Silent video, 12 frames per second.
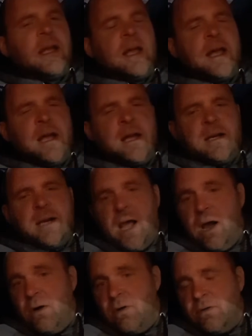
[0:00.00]
And
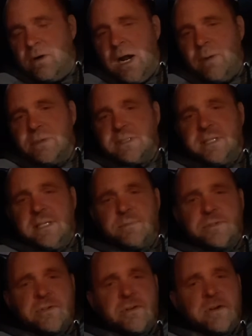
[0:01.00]
now I'm a
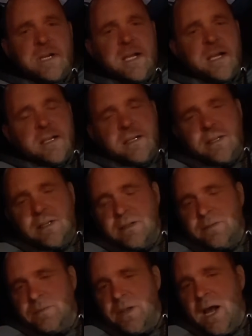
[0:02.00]
Teamster in
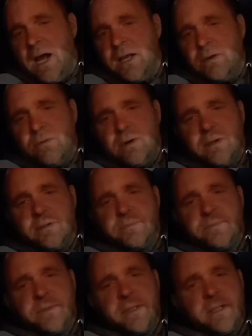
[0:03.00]
Iowa.
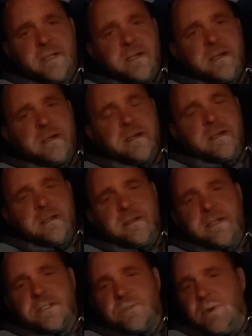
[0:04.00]

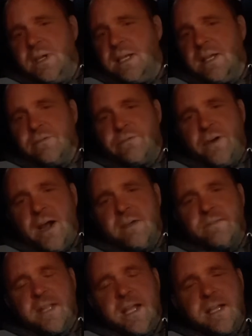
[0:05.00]
This week in
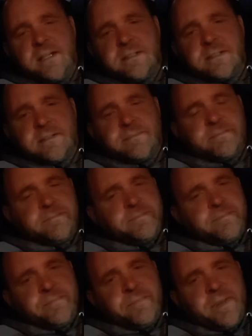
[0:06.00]
5 days,
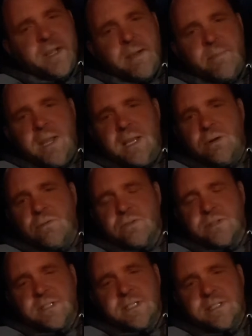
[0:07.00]
I made
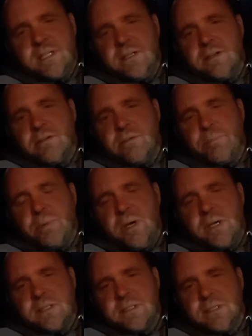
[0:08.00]
over
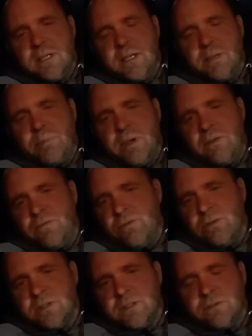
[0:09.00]
$1,600. I get paid
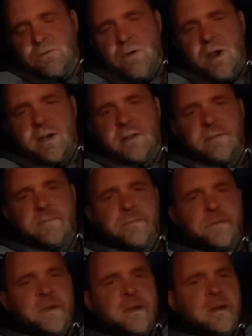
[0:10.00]
for it this Friday.
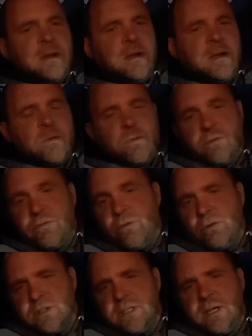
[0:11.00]
Worked
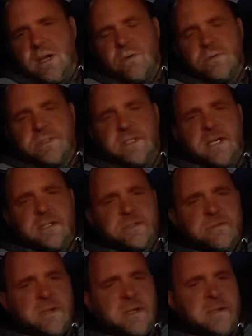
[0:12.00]
14 hours
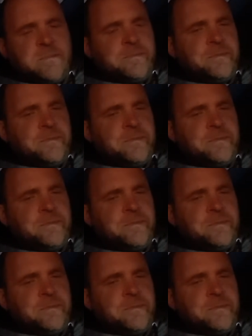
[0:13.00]
yesterday.